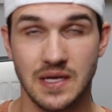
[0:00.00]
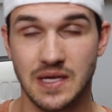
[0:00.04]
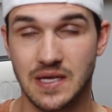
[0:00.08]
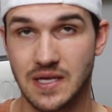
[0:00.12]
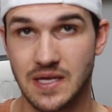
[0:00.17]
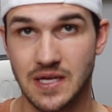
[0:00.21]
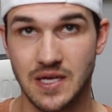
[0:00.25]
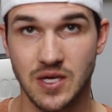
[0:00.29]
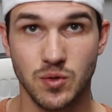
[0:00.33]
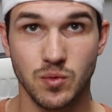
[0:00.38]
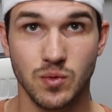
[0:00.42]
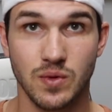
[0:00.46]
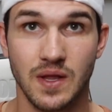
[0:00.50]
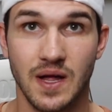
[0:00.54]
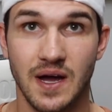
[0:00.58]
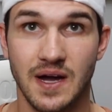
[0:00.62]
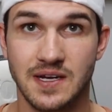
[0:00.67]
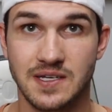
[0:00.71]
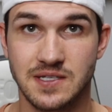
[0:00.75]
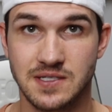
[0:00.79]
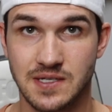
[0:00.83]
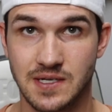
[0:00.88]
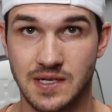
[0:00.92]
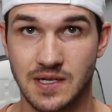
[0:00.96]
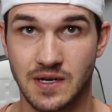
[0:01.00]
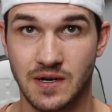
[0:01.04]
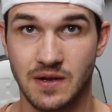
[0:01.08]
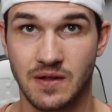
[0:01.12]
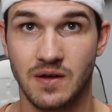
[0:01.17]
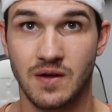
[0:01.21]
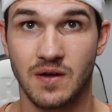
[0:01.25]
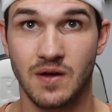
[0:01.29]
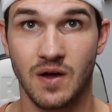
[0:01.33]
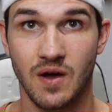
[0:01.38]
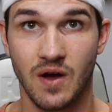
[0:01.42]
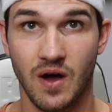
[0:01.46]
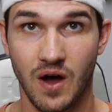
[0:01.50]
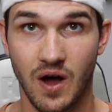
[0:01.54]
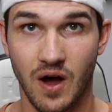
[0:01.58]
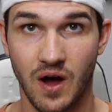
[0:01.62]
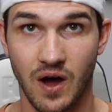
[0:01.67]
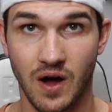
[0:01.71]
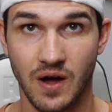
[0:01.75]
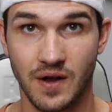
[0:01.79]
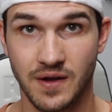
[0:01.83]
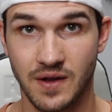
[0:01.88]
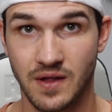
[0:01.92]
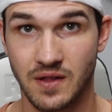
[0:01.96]
equalizing
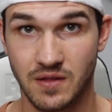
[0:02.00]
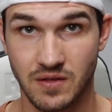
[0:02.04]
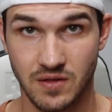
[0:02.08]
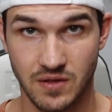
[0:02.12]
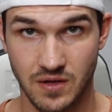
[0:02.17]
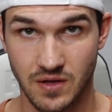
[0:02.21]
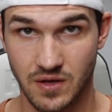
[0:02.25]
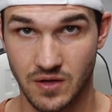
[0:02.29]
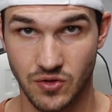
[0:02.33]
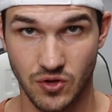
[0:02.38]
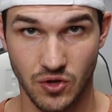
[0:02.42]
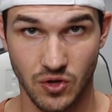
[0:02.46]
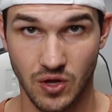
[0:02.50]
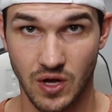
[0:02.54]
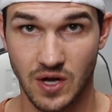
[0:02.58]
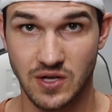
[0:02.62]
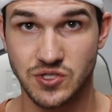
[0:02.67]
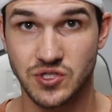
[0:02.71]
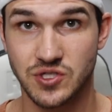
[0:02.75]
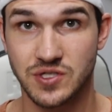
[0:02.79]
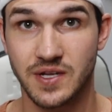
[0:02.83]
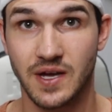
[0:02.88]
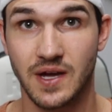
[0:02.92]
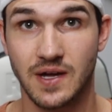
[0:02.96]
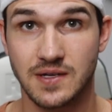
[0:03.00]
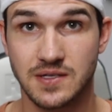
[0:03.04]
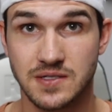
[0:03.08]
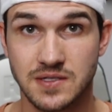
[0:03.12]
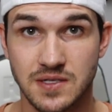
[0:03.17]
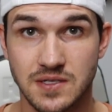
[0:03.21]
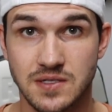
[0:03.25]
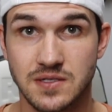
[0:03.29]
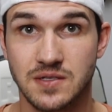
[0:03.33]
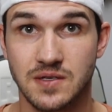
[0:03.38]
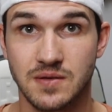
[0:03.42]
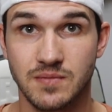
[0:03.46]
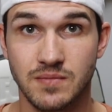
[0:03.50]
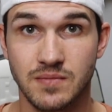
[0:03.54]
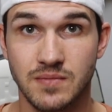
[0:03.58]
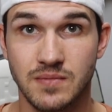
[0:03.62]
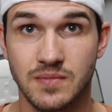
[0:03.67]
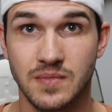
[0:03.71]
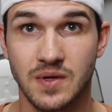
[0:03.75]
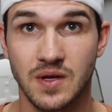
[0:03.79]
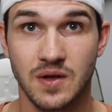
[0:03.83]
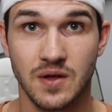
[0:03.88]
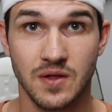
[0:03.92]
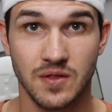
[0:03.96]
on the Logitech system,
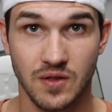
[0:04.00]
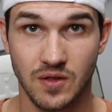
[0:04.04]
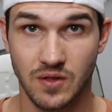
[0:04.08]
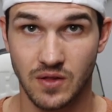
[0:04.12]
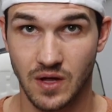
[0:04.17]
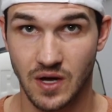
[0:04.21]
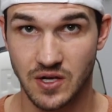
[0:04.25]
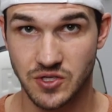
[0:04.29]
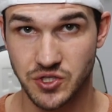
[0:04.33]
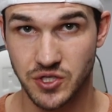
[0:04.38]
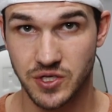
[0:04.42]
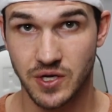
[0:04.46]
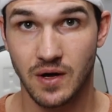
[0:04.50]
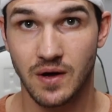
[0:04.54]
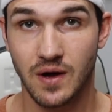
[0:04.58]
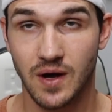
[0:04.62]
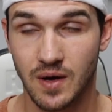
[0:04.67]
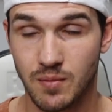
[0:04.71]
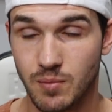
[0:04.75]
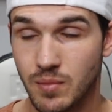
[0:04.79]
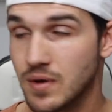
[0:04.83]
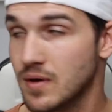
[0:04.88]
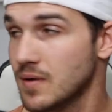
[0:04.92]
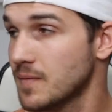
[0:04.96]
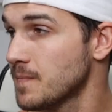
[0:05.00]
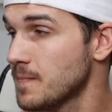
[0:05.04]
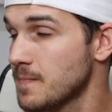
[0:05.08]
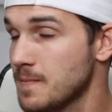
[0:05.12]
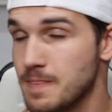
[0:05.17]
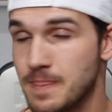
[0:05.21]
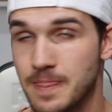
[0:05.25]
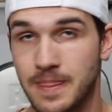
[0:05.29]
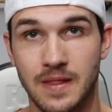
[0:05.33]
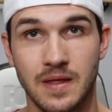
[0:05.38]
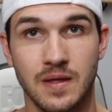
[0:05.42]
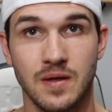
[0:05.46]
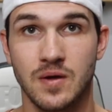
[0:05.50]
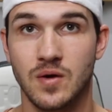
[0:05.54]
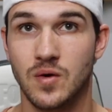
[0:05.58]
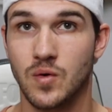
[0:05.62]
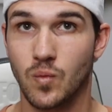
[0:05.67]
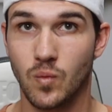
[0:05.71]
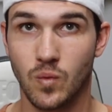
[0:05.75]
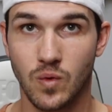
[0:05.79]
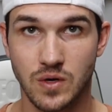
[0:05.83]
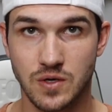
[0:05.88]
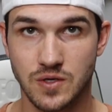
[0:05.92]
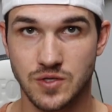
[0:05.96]
the Logi Hub,
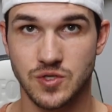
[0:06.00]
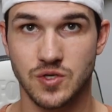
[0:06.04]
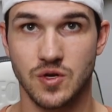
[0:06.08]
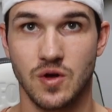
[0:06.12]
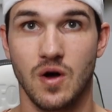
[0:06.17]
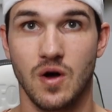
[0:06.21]
was